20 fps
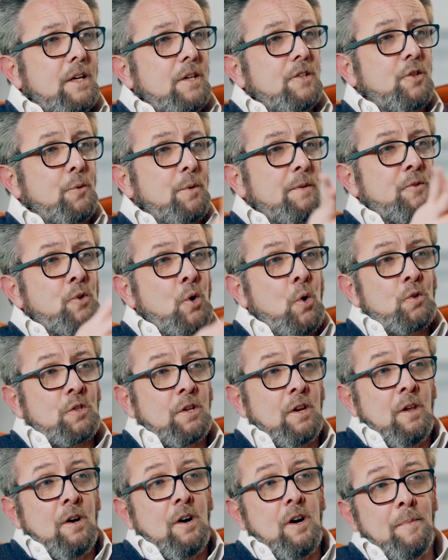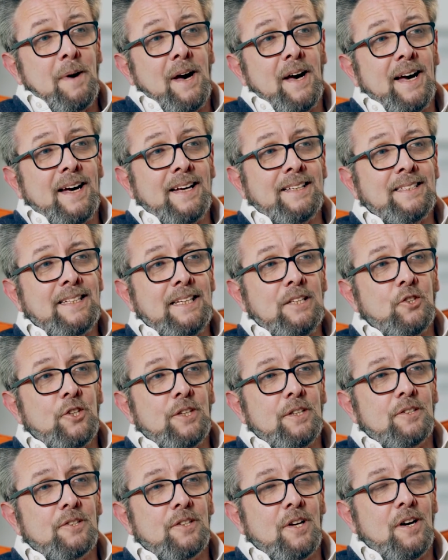So we've talked a lot about our
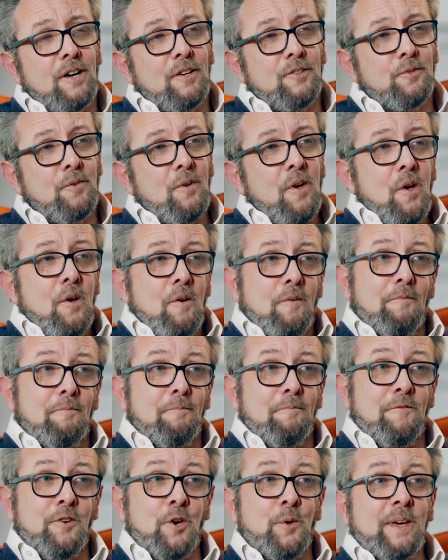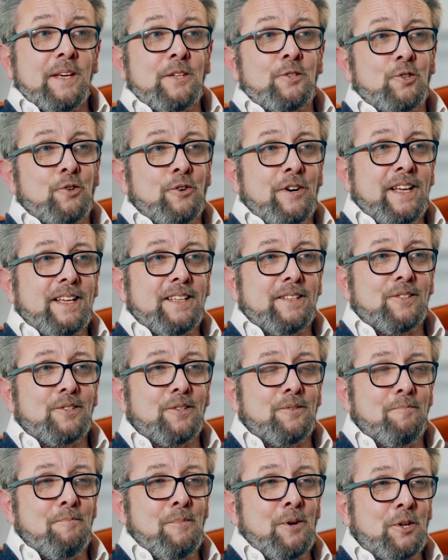teaching styles, viewing screens,
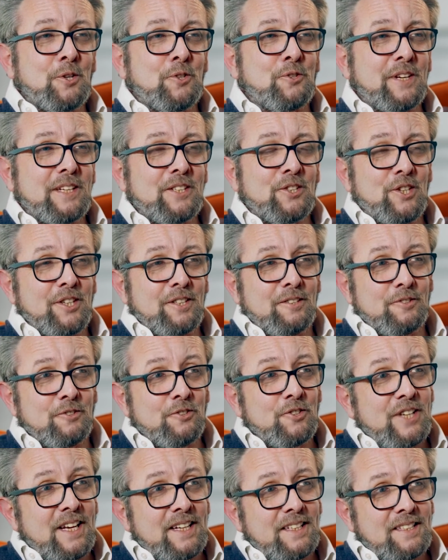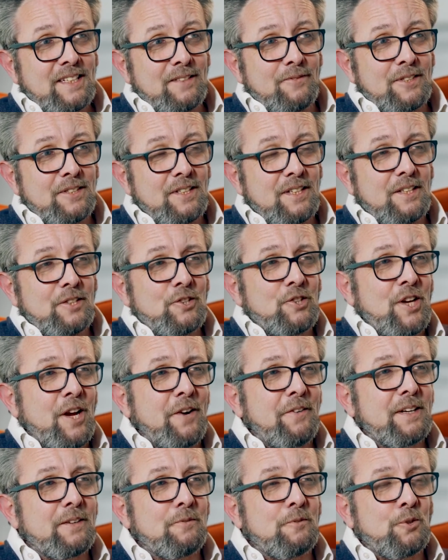monitoring children's activity, sharing